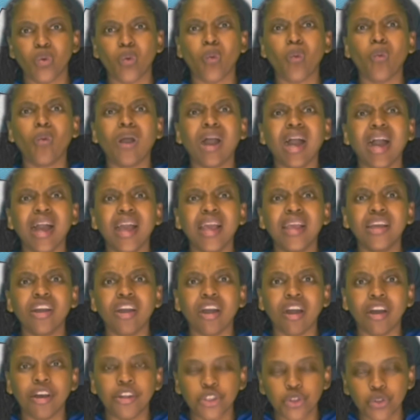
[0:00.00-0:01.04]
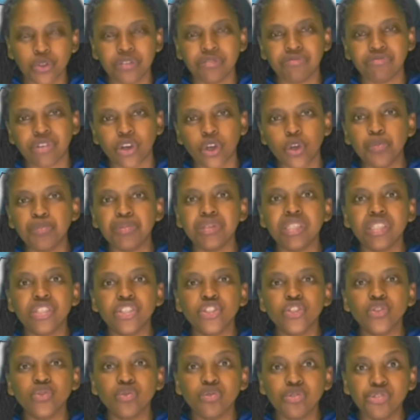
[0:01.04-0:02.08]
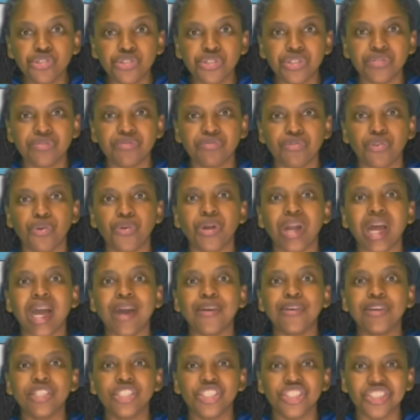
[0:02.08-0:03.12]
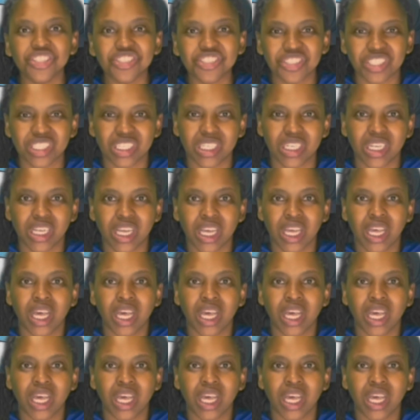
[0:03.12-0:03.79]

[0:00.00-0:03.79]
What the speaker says: Why aren't you opening schools for our children?